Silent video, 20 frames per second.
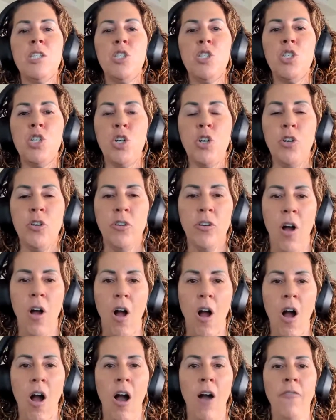turn
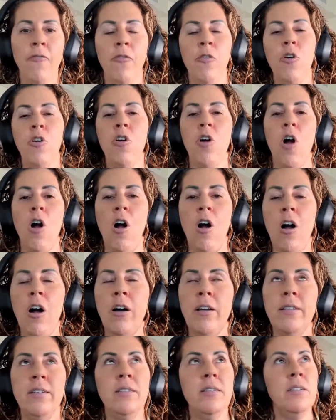off or
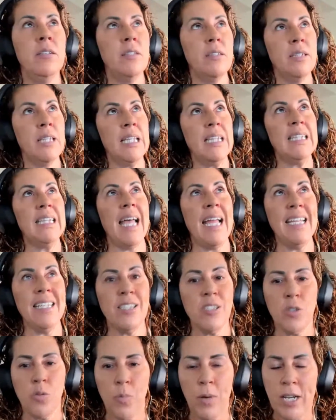on the light
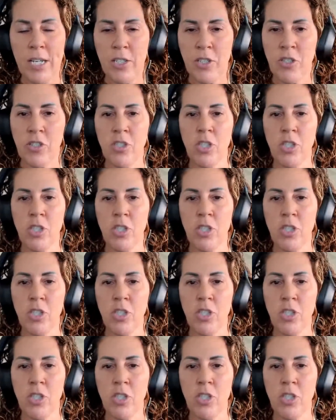switch.